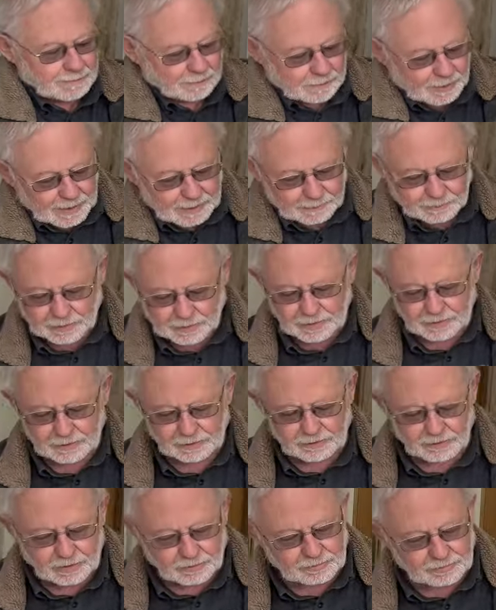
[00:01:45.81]
paint
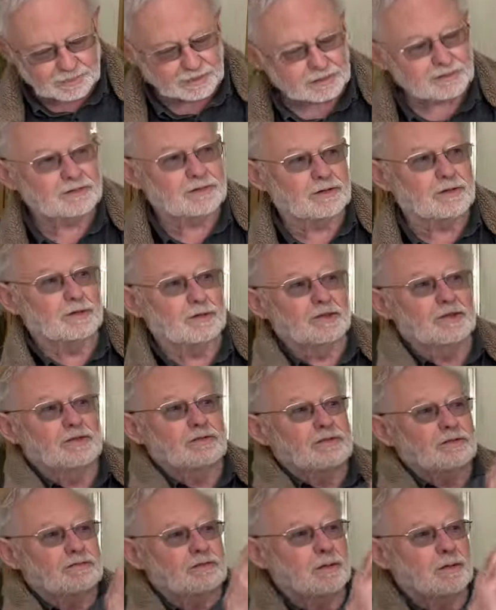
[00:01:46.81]
peels off it, so we
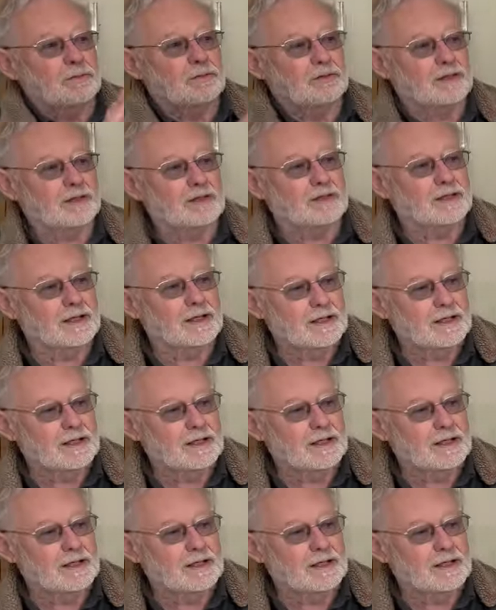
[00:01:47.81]
just stripped it,